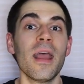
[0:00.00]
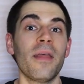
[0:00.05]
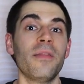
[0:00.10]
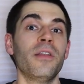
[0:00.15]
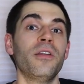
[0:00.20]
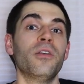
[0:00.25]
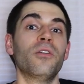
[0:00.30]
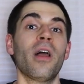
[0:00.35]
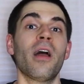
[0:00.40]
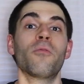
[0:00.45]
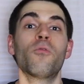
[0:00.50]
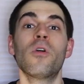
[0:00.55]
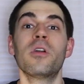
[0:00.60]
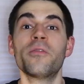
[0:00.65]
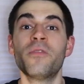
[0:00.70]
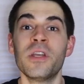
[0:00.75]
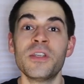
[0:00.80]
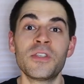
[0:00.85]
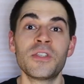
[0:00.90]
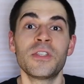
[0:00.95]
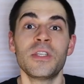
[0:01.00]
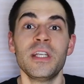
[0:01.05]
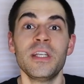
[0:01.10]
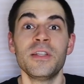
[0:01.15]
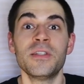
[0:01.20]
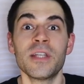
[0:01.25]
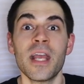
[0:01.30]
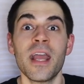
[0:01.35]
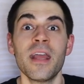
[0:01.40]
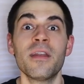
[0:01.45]
and then you'll have one of his
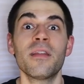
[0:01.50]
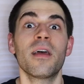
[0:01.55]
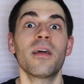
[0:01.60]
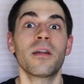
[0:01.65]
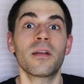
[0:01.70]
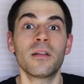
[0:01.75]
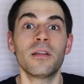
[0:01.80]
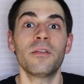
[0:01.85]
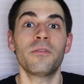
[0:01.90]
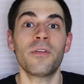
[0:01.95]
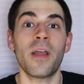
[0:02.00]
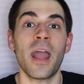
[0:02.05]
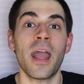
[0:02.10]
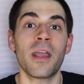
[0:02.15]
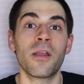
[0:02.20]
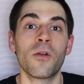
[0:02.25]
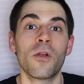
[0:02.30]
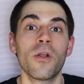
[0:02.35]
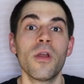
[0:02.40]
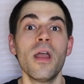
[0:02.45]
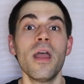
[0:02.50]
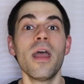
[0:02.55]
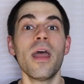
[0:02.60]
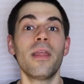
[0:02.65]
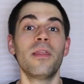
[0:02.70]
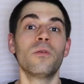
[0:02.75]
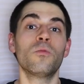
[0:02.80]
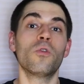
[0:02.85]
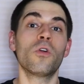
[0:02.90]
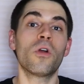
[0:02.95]
scenes end on a cliffhanger,
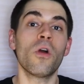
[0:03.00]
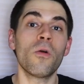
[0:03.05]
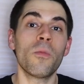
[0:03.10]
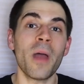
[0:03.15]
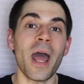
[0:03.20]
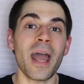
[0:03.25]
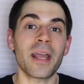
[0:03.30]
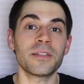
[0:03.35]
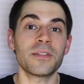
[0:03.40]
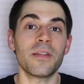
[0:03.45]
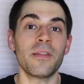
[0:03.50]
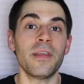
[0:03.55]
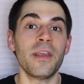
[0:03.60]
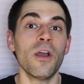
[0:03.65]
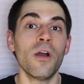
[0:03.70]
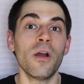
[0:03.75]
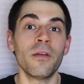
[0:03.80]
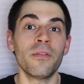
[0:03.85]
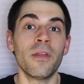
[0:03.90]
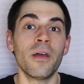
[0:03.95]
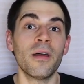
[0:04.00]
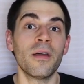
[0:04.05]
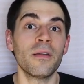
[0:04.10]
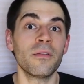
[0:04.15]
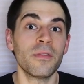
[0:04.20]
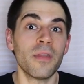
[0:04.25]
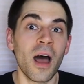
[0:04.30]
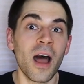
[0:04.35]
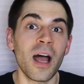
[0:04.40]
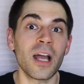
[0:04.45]
and then we'll go back to
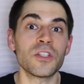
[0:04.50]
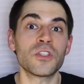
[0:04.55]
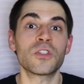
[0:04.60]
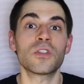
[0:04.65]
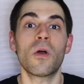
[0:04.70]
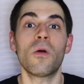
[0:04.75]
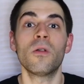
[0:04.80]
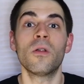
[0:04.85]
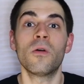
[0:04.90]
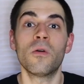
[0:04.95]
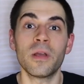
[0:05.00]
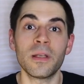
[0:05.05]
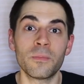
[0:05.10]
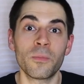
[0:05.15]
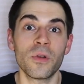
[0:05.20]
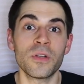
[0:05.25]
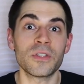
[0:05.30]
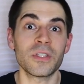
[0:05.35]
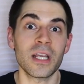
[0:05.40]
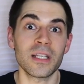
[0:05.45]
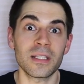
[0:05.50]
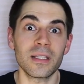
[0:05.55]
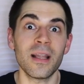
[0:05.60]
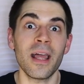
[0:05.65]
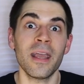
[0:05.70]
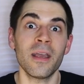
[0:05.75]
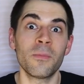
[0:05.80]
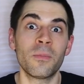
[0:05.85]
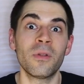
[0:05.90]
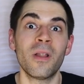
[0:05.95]
the Han Solo and Princess
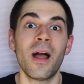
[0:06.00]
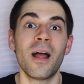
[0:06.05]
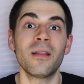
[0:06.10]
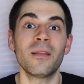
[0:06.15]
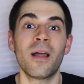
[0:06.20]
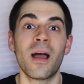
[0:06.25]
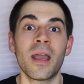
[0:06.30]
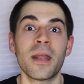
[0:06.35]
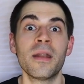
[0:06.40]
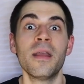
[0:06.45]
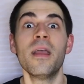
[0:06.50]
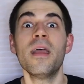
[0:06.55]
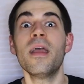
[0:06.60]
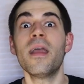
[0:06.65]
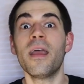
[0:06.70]
Leia plot line,